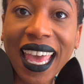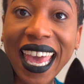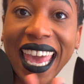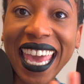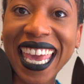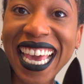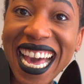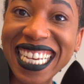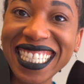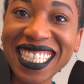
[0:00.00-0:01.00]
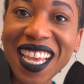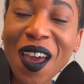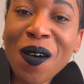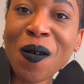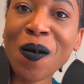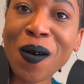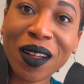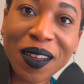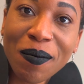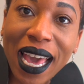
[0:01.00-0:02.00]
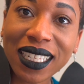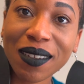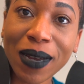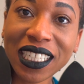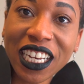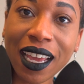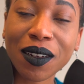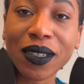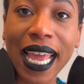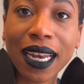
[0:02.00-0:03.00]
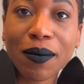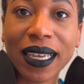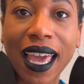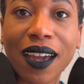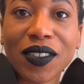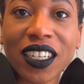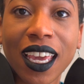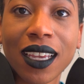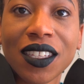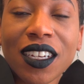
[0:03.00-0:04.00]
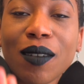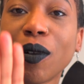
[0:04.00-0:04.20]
Hey guys, welcome back to my channel, Natty B After Cancer.